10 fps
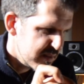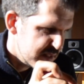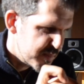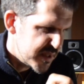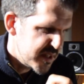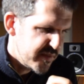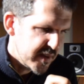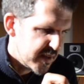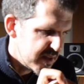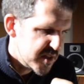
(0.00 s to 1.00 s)

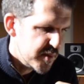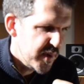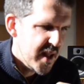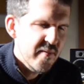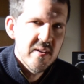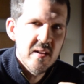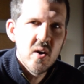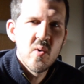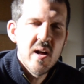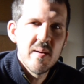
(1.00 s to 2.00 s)
specific instrument having the
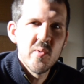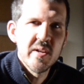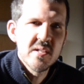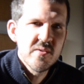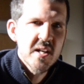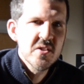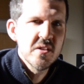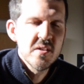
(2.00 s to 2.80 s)
whole harmonic structure.